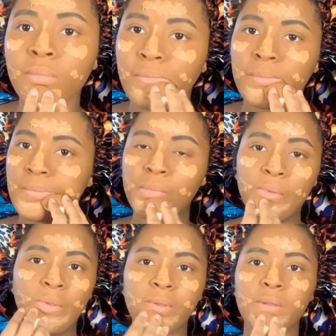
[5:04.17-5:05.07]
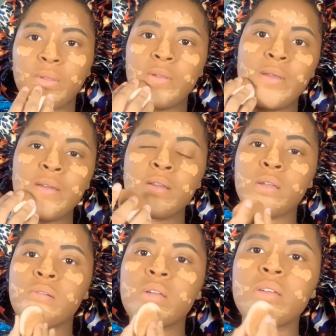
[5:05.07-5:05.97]
You also want to make
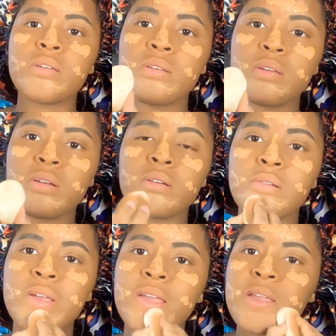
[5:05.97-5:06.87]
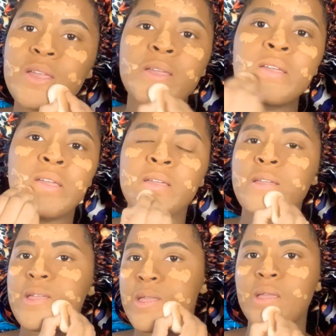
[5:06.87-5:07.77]
sure that you blend this in really
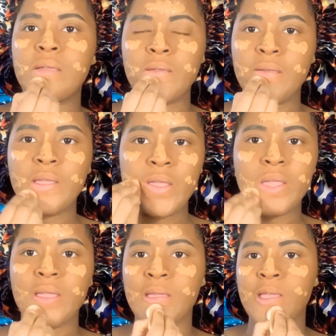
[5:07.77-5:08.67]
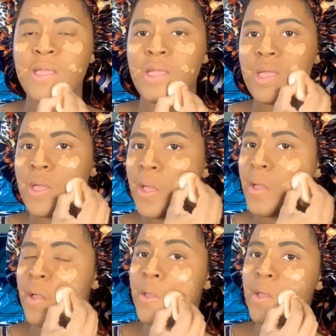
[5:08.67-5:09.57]
well. I use the end
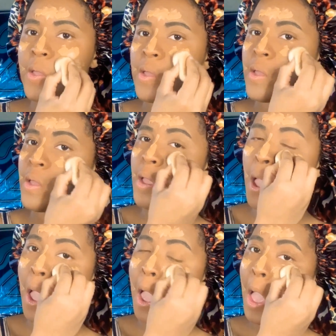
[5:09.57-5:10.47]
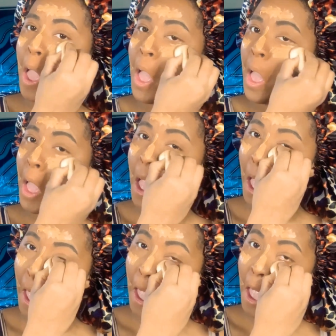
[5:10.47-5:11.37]
of the blending brush
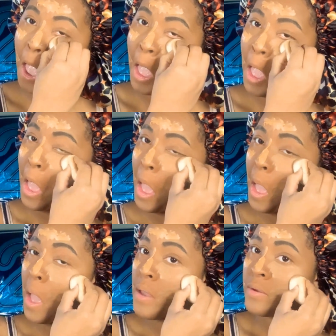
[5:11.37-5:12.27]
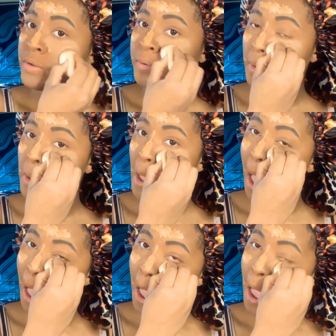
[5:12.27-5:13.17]
and I just pat it
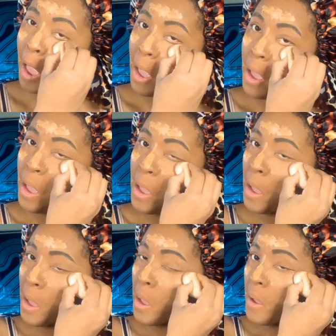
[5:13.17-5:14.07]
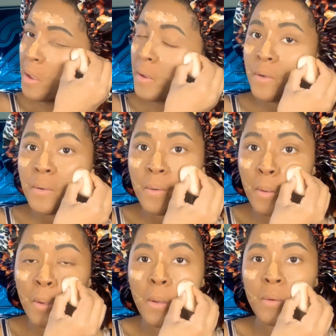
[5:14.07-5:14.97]
down really good because I want
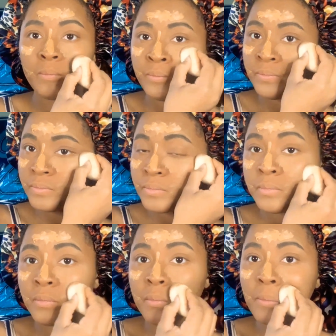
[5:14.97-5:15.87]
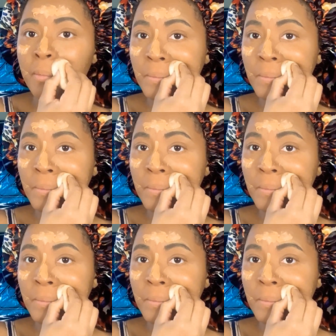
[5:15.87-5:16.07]
a nice finished look.